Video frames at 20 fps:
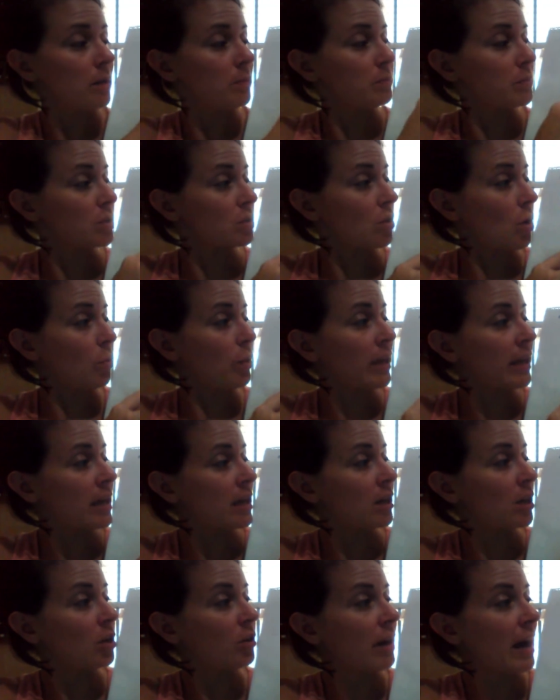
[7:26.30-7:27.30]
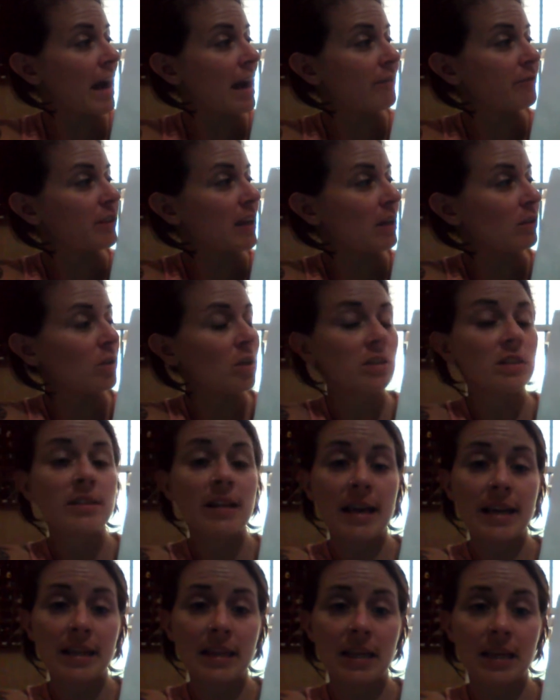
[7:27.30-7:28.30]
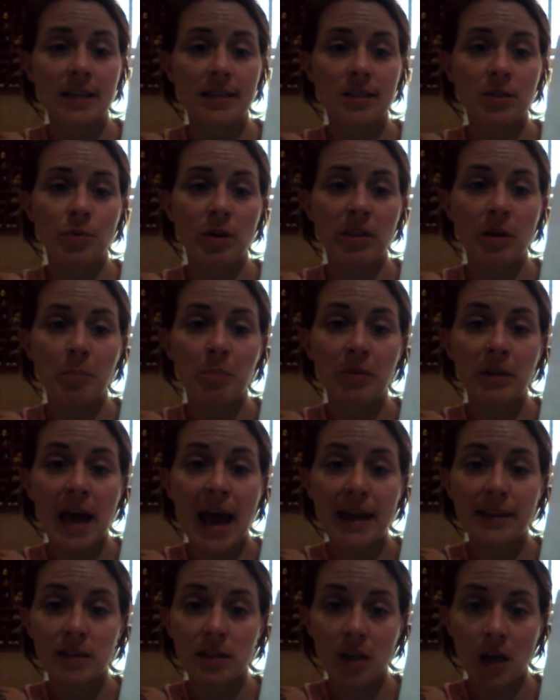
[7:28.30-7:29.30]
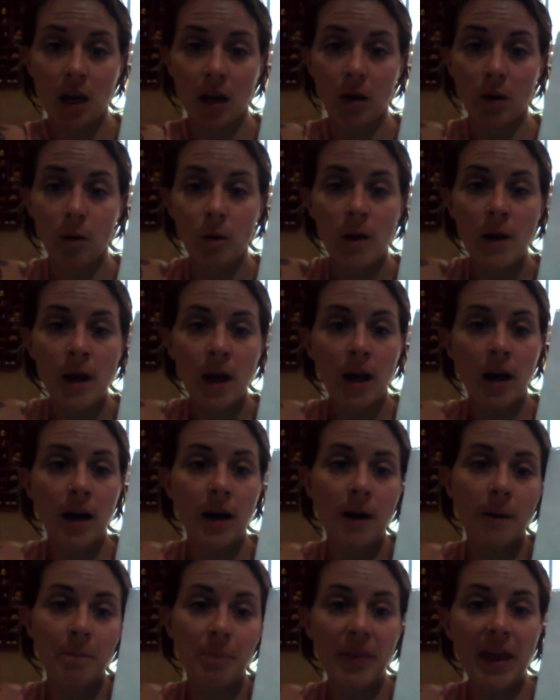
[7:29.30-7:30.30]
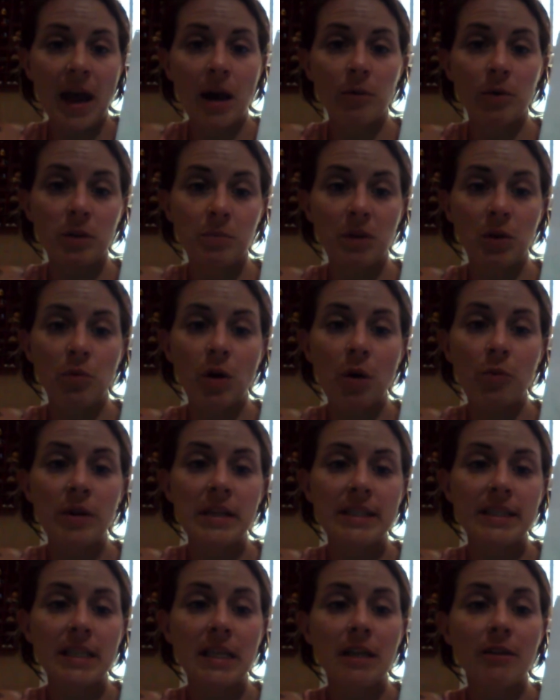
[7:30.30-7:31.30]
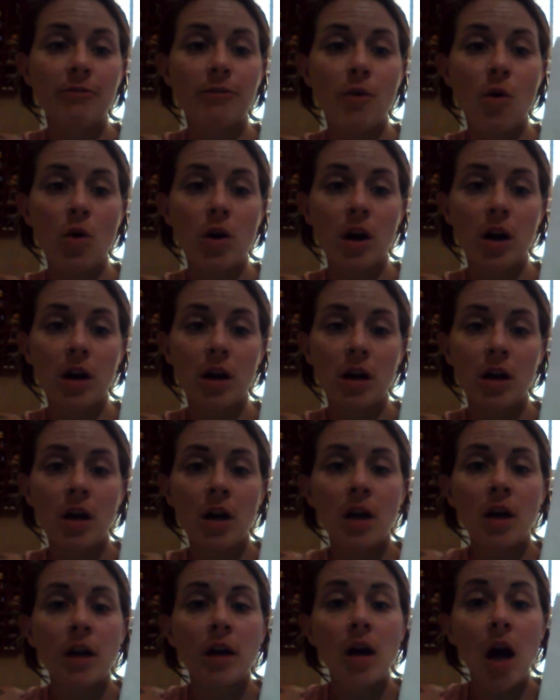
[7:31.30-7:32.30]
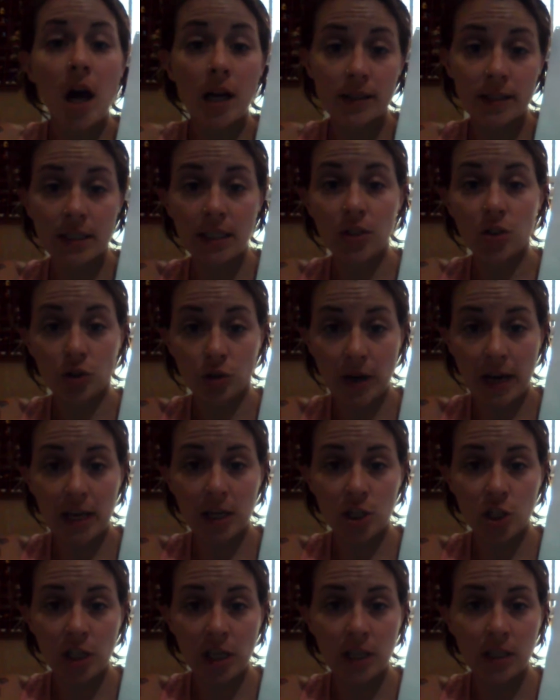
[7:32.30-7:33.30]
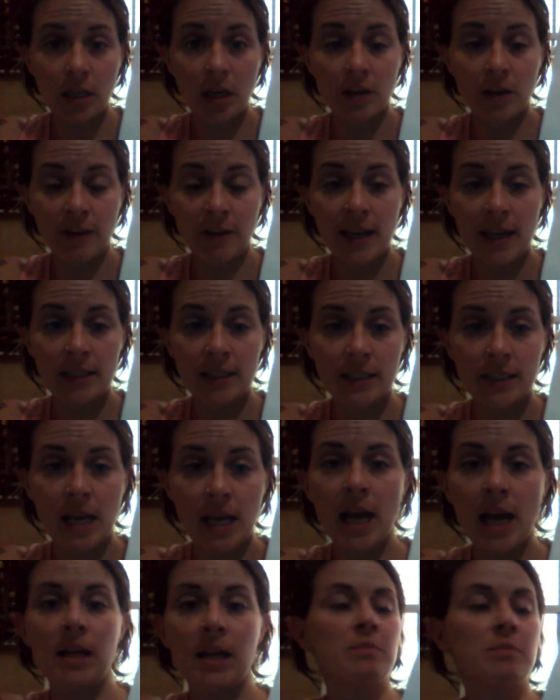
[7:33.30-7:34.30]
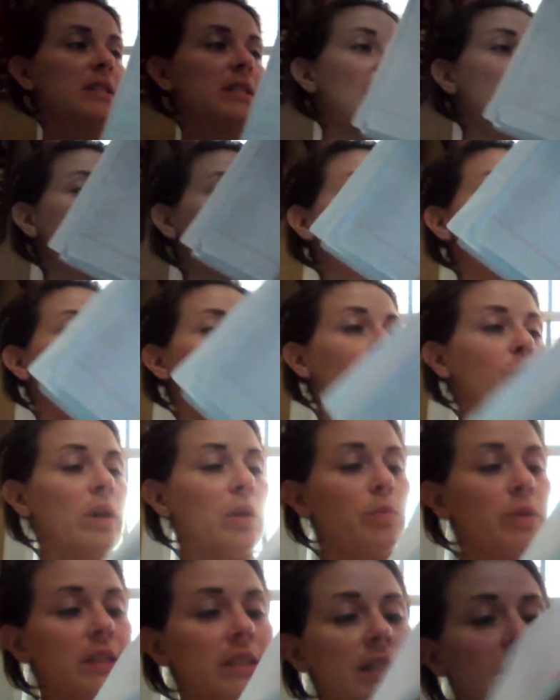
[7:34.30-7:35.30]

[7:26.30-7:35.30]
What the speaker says: So we get a graph that looks like this with a plateau. That would be what we see for concentration of enzymes, and then we would